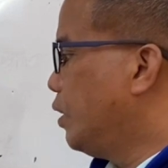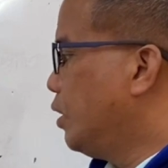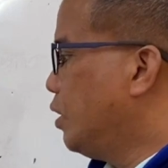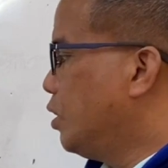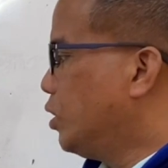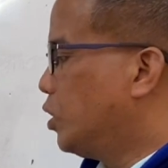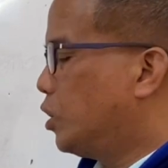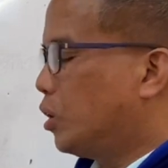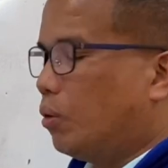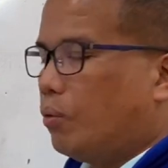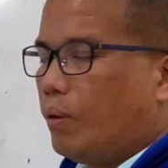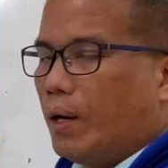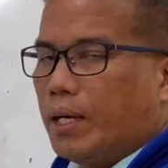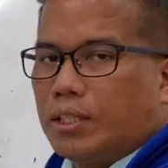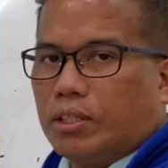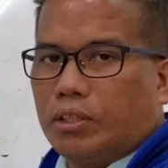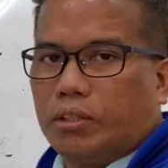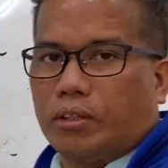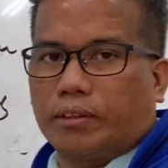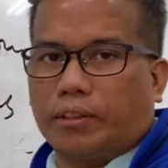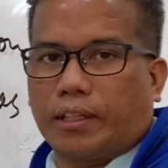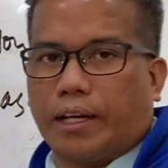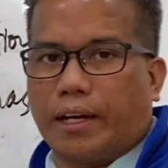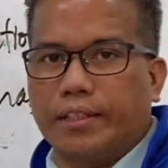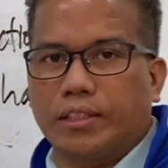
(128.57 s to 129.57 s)
So once you
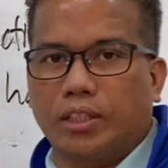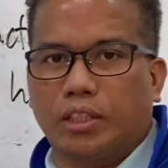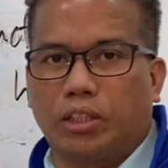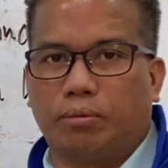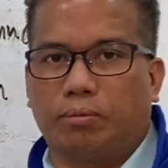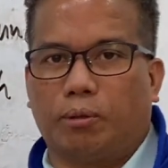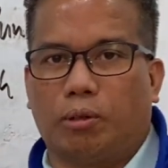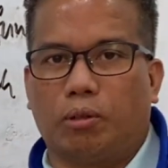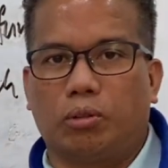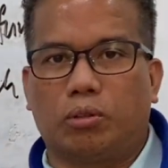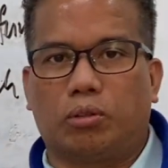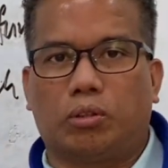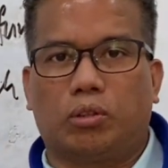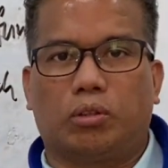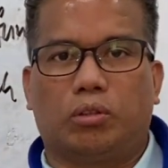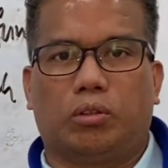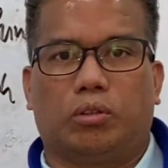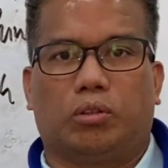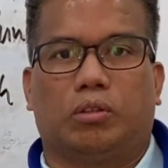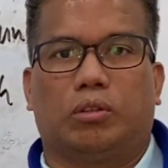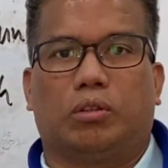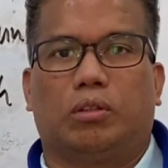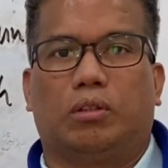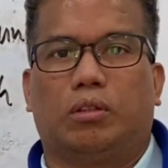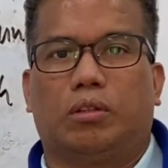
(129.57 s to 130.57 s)

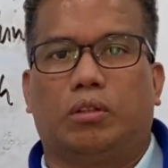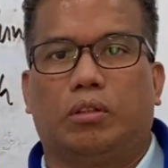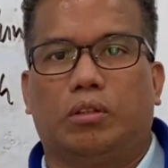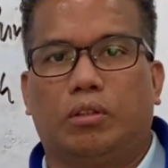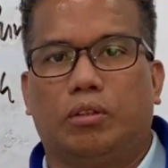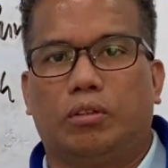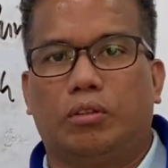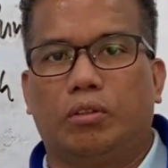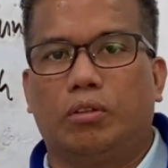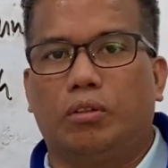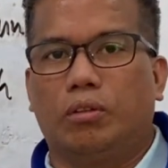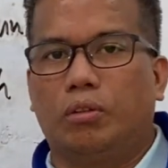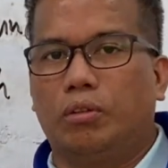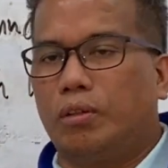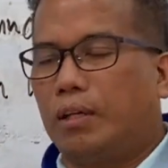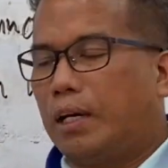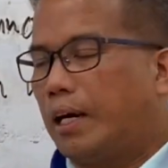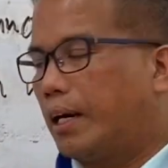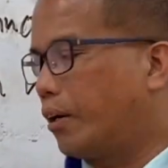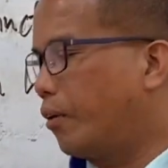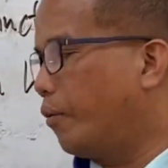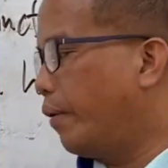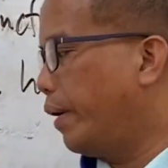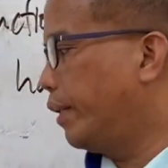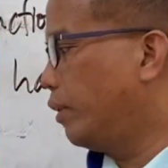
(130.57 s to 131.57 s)
transpose, you are
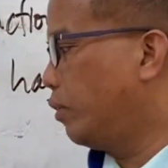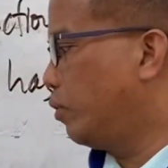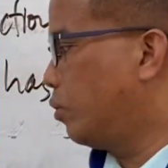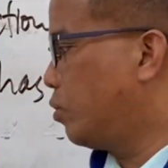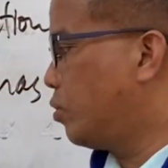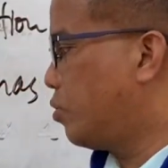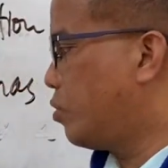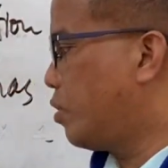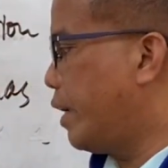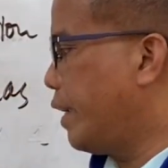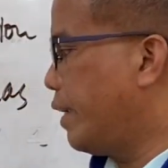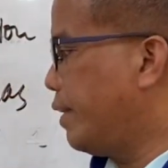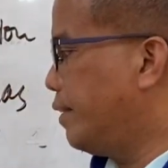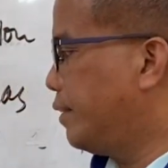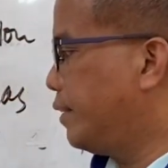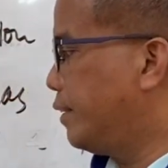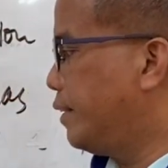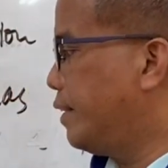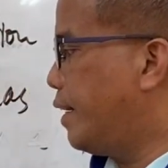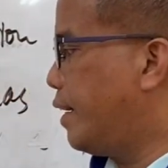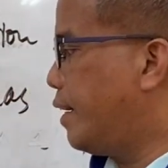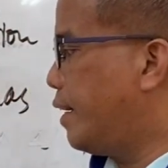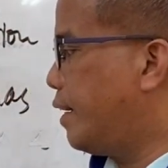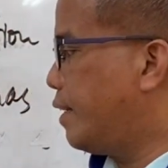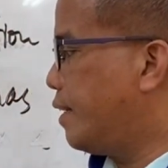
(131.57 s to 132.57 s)
going to change
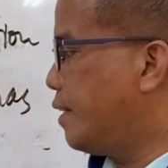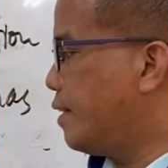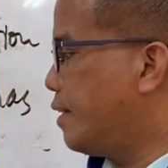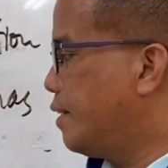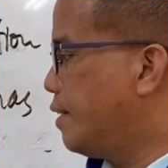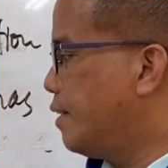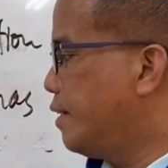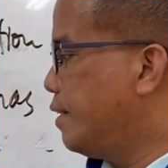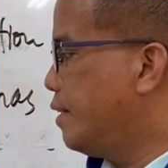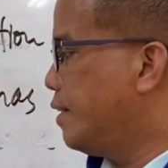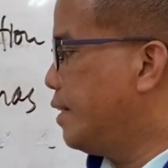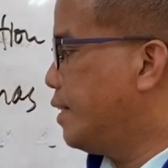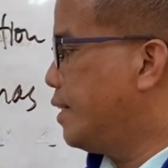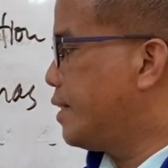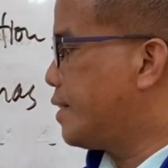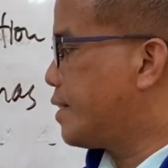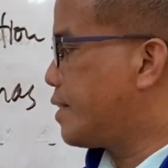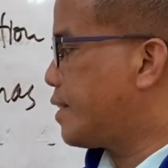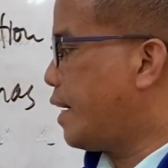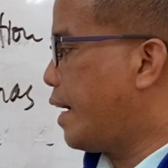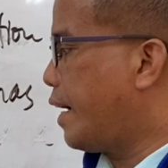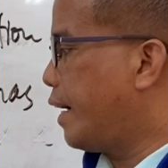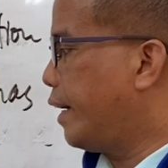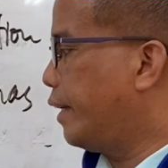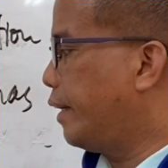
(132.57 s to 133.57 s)
the
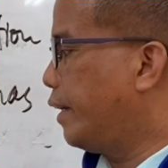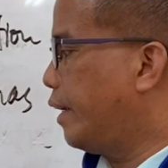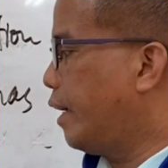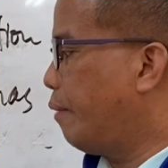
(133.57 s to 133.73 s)
sign.